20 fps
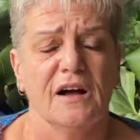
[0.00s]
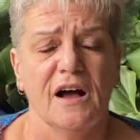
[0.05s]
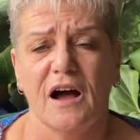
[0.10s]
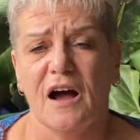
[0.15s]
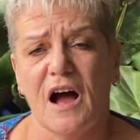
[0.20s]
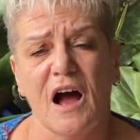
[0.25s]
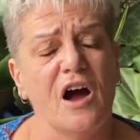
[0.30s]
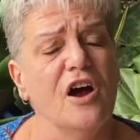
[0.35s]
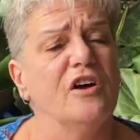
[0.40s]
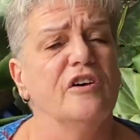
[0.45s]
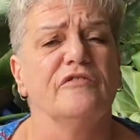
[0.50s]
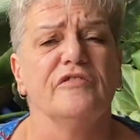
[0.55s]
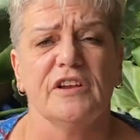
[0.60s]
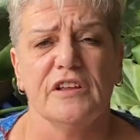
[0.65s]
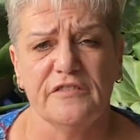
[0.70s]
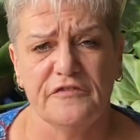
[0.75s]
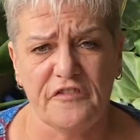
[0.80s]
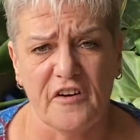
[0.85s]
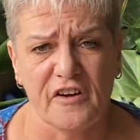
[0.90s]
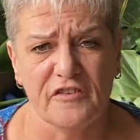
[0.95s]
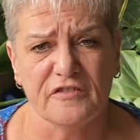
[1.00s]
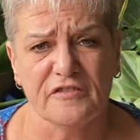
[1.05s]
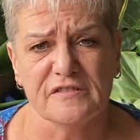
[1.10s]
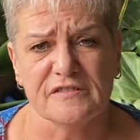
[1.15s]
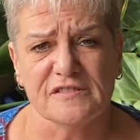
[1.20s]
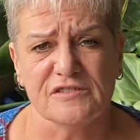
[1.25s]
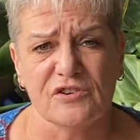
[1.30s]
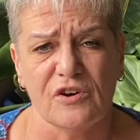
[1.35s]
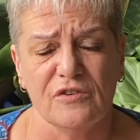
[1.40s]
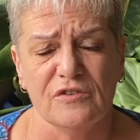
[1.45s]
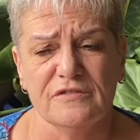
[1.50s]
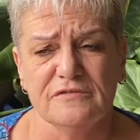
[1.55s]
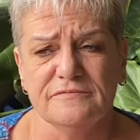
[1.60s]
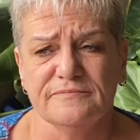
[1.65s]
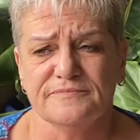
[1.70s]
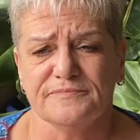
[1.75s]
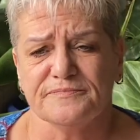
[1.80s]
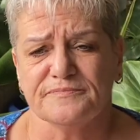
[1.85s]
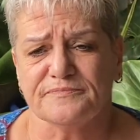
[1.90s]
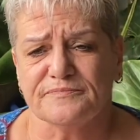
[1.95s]
are overly focused on.
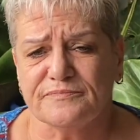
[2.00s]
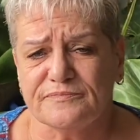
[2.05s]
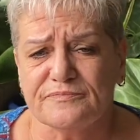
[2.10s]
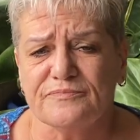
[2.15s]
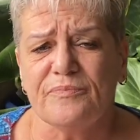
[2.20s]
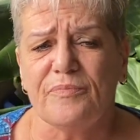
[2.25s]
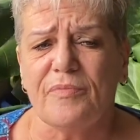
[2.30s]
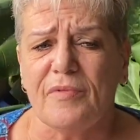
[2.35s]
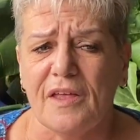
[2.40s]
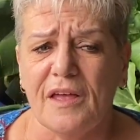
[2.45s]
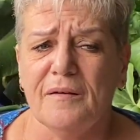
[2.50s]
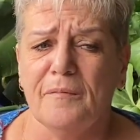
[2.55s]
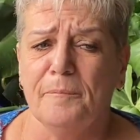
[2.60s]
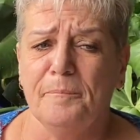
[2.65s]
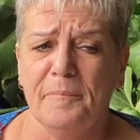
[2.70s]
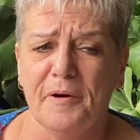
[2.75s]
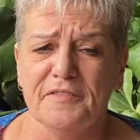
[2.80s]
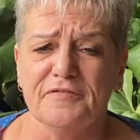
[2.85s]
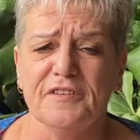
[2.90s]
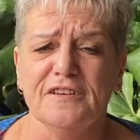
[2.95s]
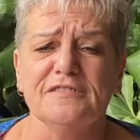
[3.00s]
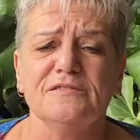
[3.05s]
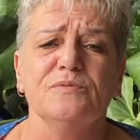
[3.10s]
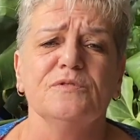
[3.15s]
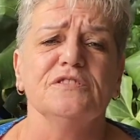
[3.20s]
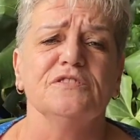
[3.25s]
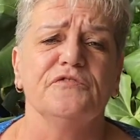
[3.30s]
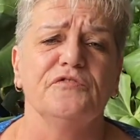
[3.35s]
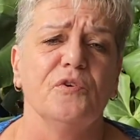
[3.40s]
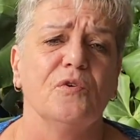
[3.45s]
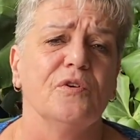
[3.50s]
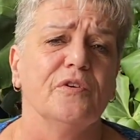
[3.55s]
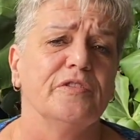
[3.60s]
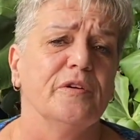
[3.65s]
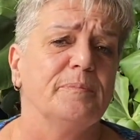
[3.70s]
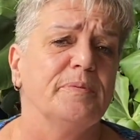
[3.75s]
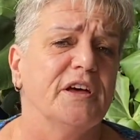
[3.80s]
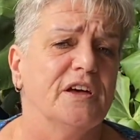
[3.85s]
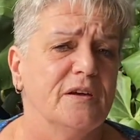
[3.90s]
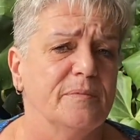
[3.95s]
But this was for the
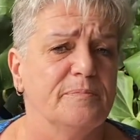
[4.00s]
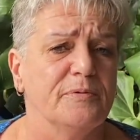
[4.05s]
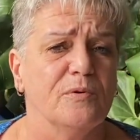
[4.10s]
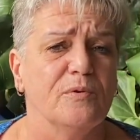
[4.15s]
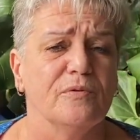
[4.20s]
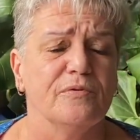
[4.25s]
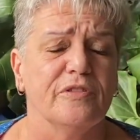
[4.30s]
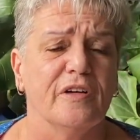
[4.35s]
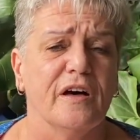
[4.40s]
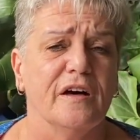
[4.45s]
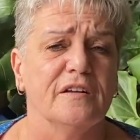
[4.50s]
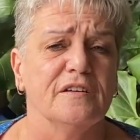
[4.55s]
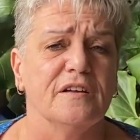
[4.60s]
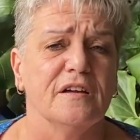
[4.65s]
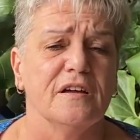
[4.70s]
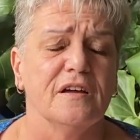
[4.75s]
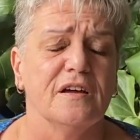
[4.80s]
people that,